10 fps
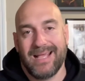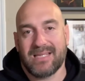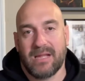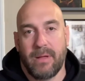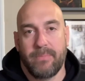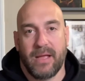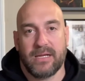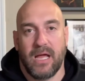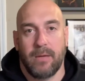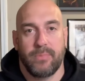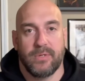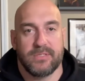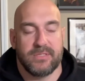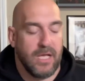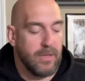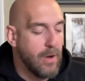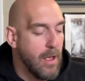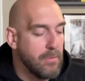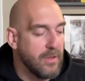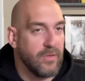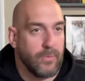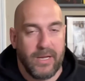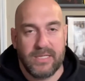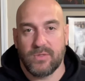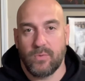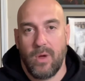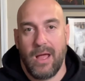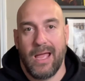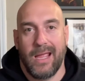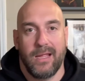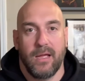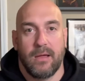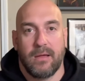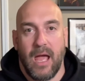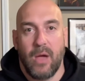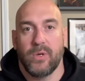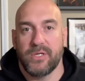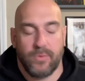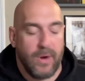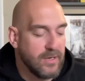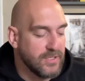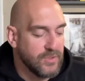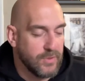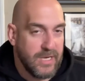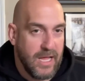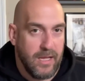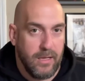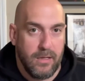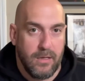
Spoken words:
album I picked up was probably the reason why I went to Record Store Day